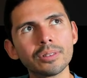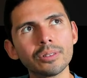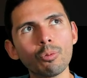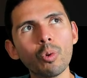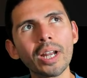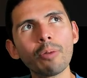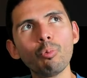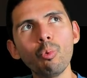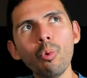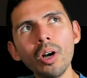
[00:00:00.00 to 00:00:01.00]

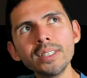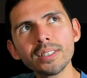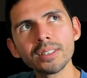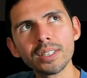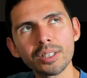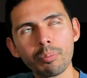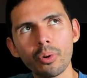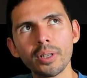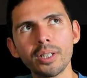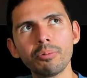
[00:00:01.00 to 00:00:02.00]
wasn't
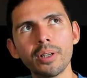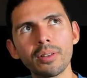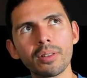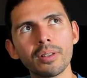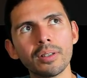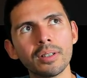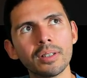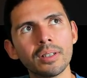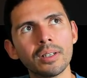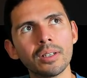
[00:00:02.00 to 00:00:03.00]
disappointed with,
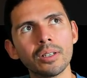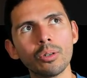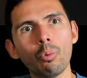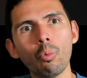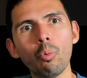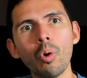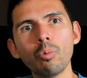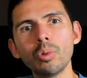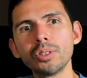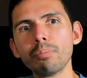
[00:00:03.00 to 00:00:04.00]
what
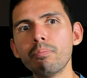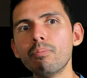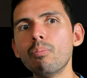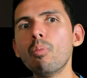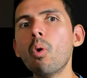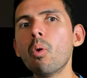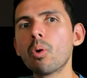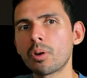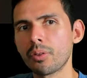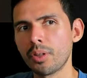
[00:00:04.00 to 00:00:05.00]
was
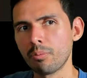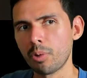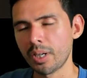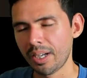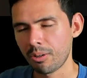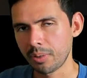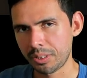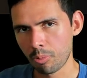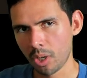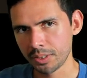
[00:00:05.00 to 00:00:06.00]
more than what I
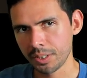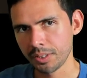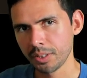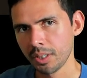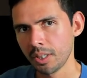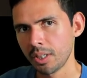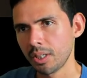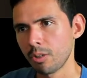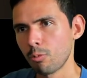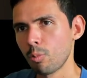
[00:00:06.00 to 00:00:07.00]
always wanted,
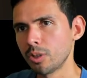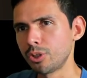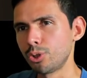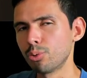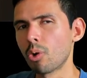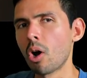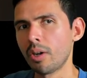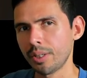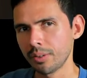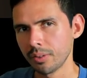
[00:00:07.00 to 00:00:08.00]
was
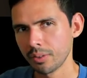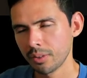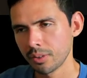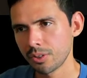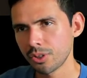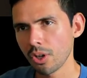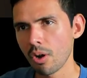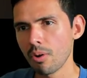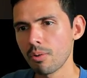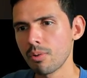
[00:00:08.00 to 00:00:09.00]
drawing.
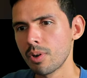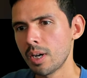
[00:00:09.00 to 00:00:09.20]
So,